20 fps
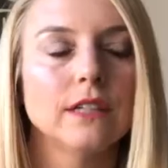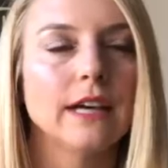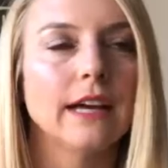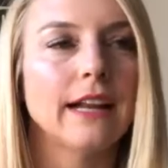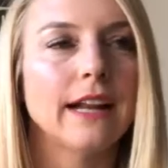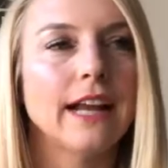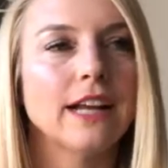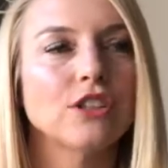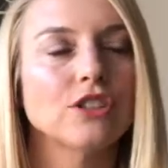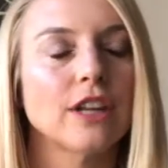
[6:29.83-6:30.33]

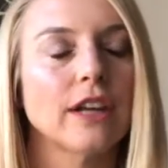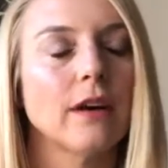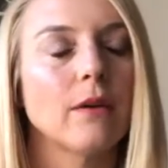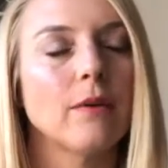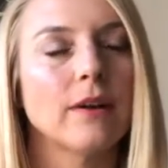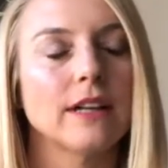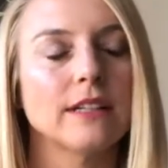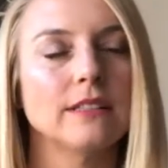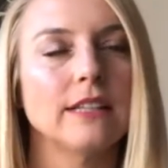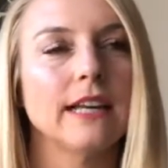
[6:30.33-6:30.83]
And actually, I
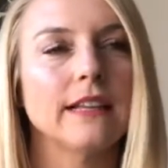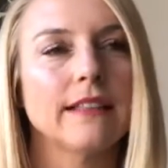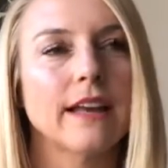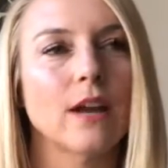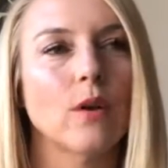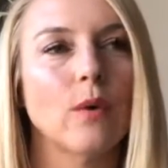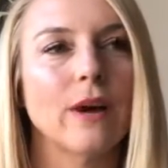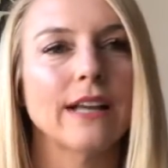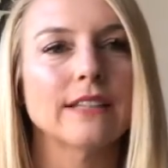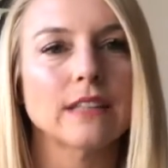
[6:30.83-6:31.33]
want to take
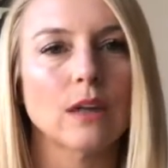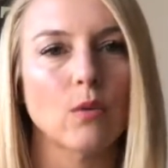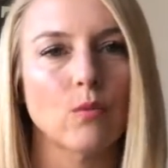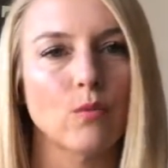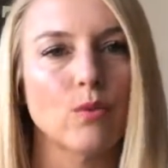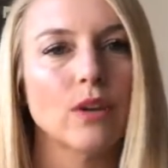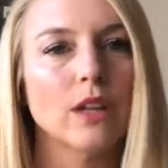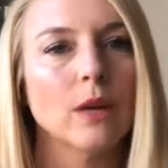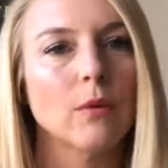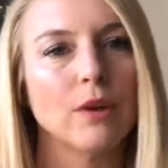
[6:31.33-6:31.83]
that away because I
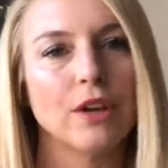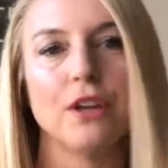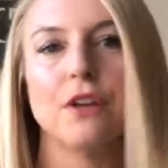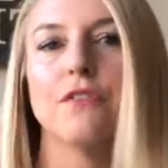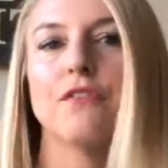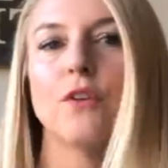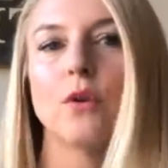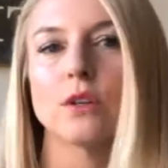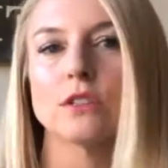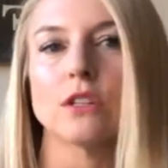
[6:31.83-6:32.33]
really want you
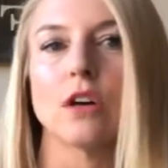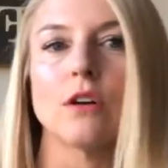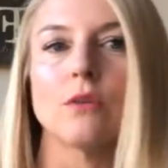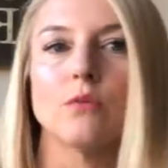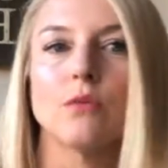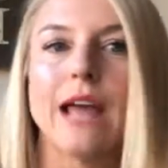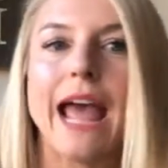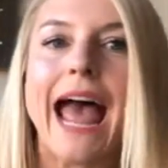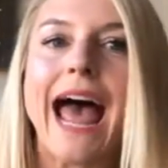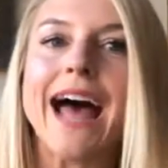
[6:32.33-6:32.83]
to focus
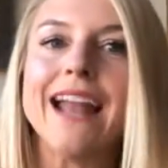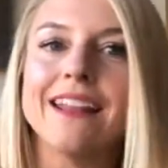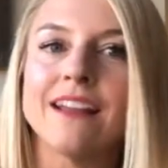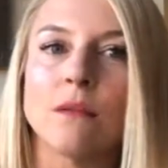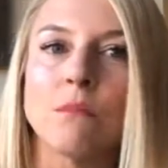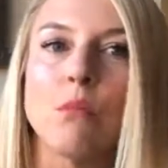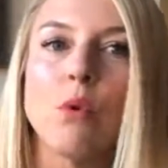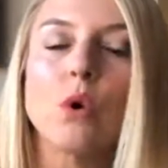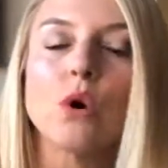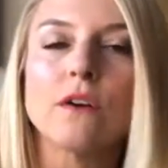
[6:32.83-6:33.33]
on
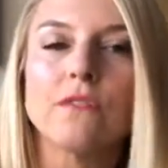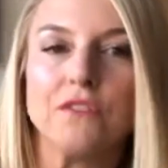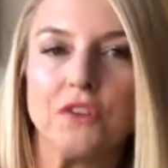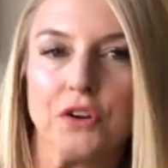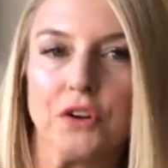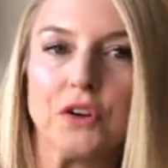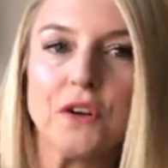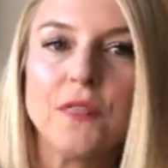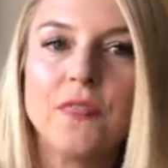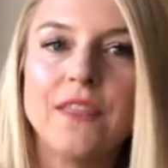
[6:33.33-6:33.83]
adding more of the
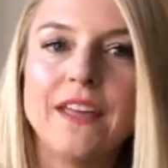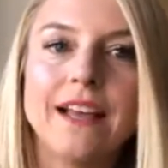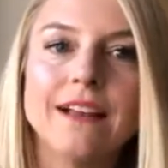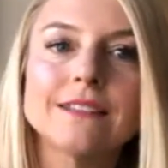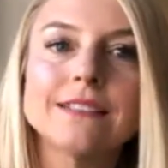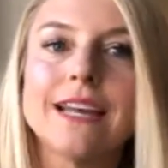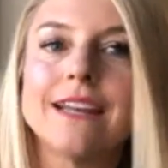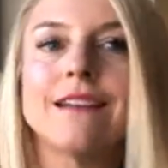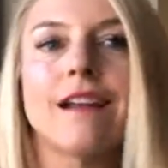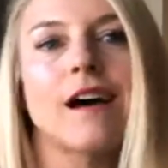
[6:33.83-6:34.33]
good
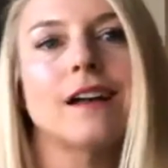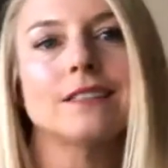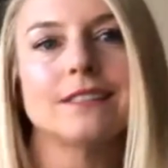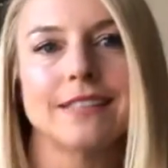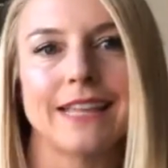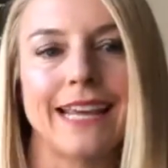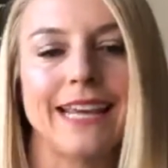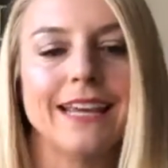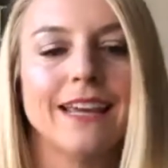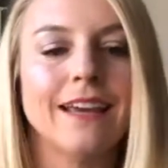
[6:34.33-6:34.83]
things and not
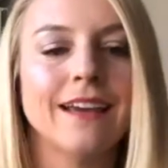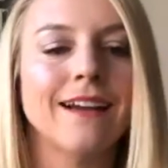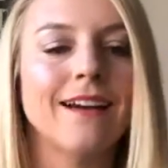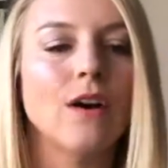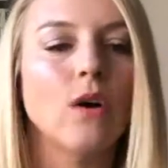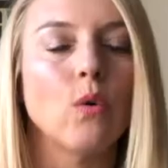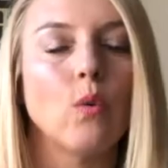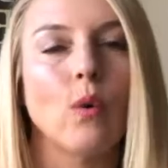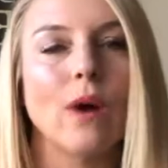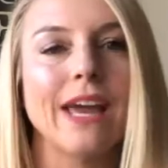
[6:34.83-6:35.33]
taking
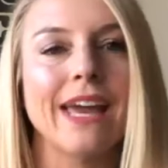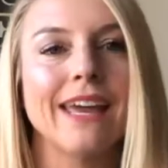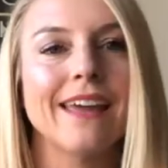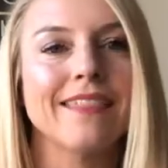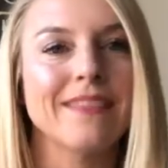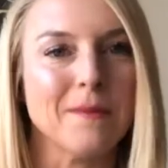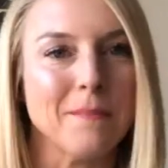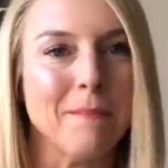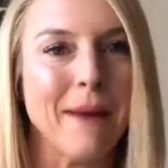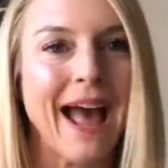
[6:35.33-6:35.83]

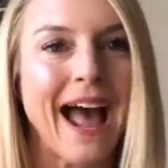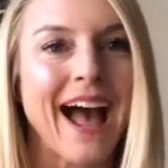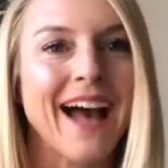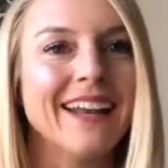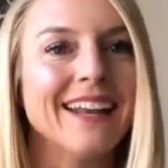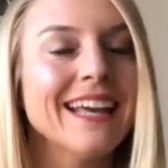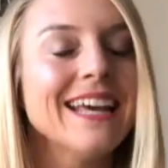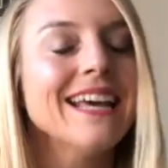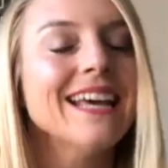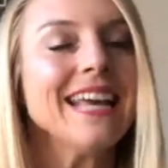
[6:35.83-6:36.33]
away the
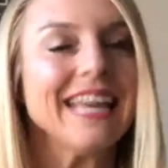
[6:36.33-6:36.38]
bad.